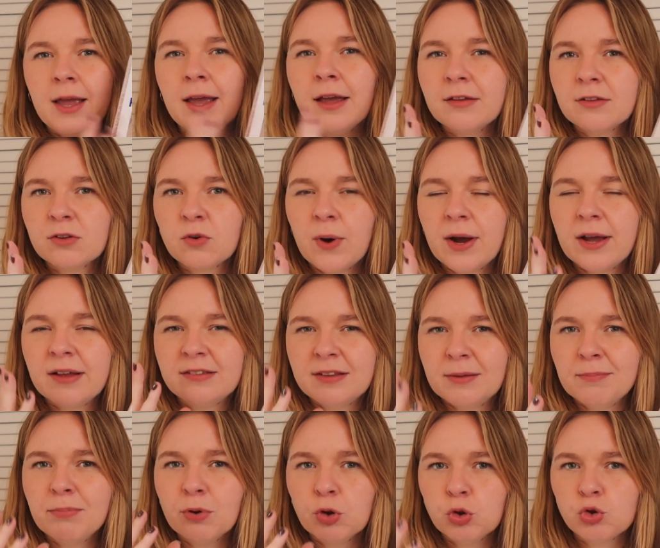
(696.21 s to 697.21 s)
It is quite a
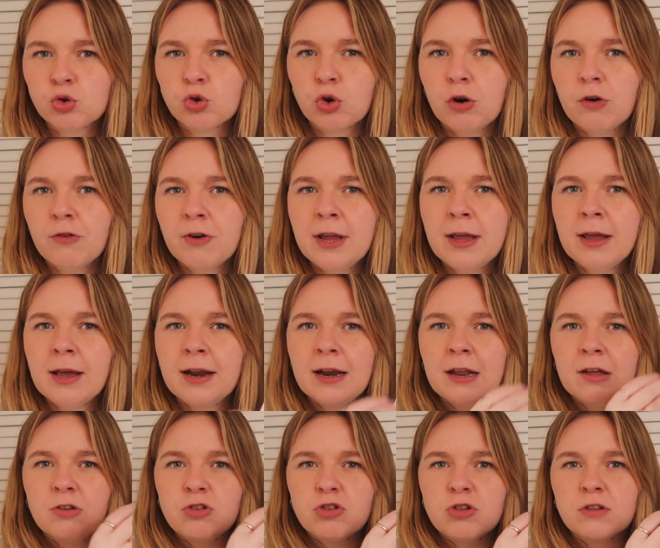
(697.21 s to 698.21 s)
simple story
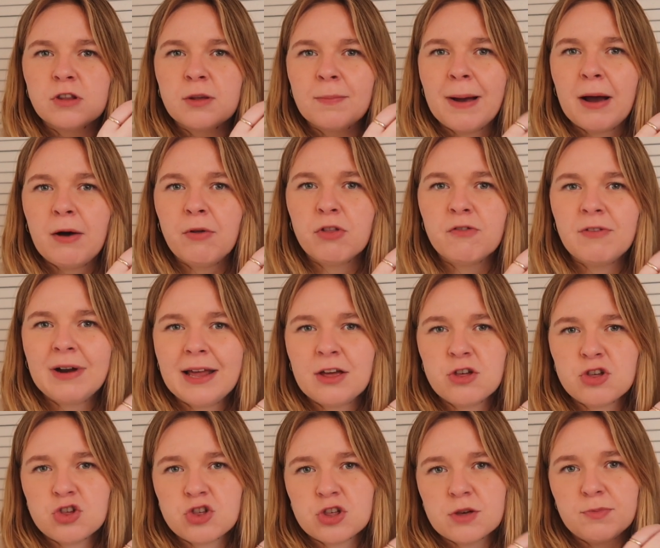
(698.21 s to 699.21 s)
and it's just about the
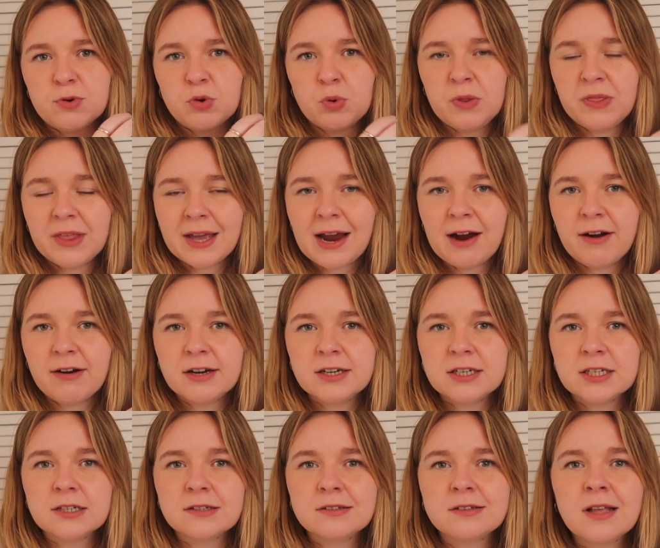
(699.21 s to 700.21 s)
relationship between the
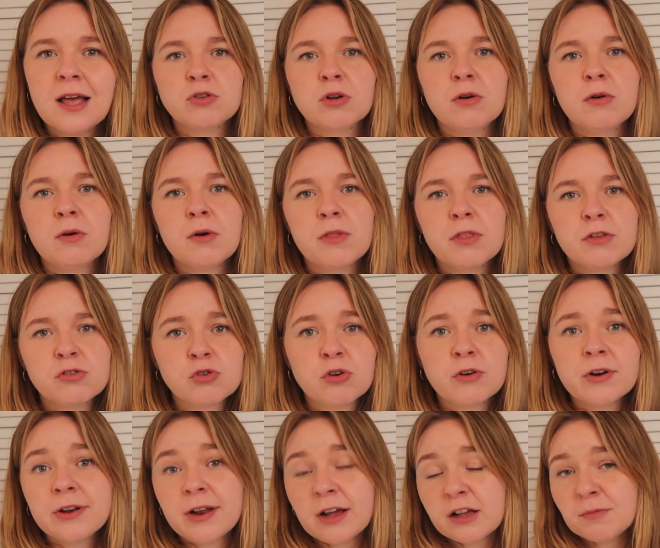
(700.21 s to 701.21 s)
characters. So the
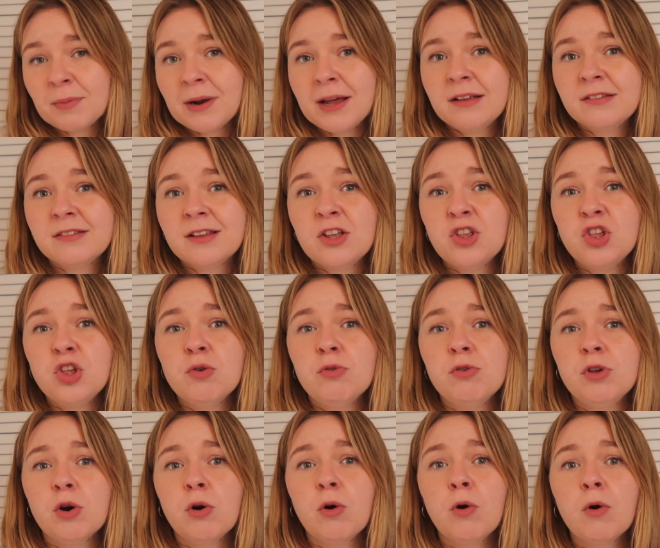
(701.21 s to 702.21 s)
story takes place in New
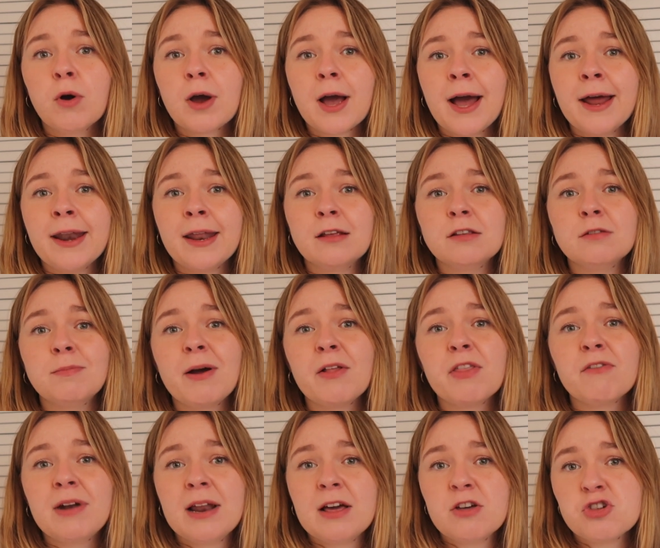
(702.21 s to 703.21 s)
York and it's about
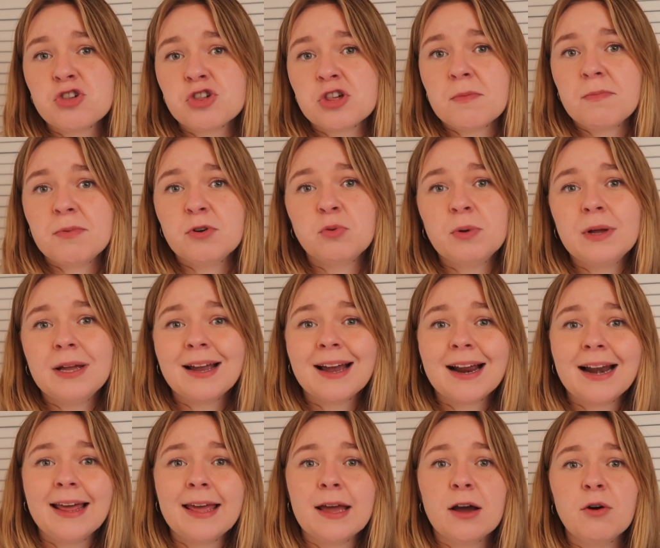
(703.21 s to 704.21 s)
the relationship between
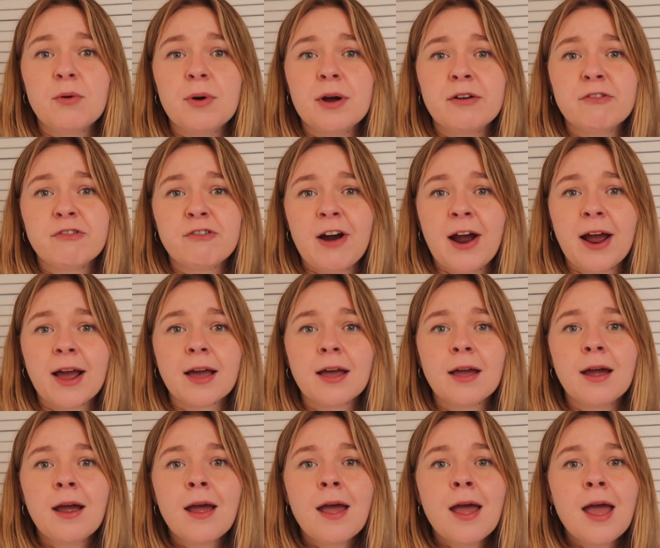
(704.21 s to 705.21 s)
Cleo and Frank,